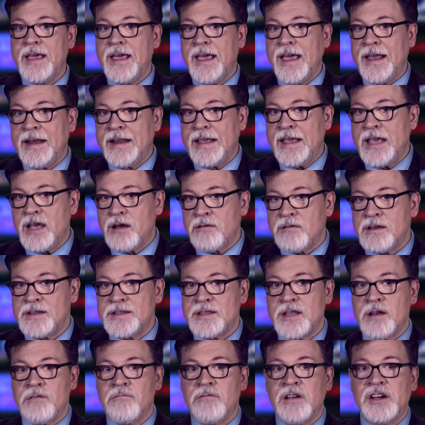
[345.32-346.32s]
And here
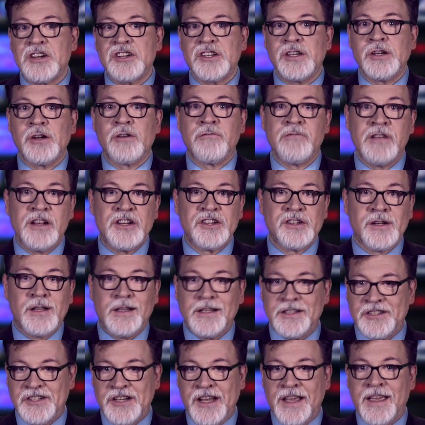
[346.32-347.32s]
is their Russian
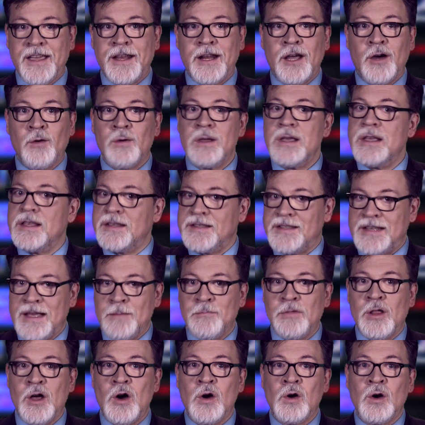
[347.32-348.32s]
original. Check it out.
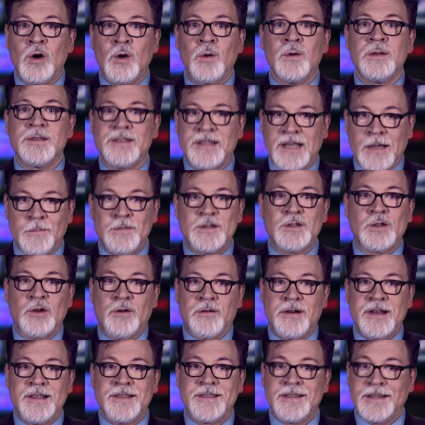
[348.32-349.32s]
Same logo, same
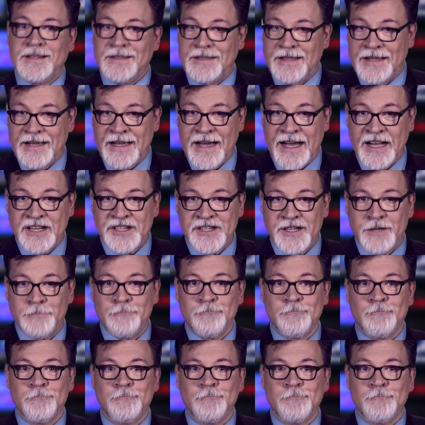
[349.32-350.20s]
stories. Gotcha.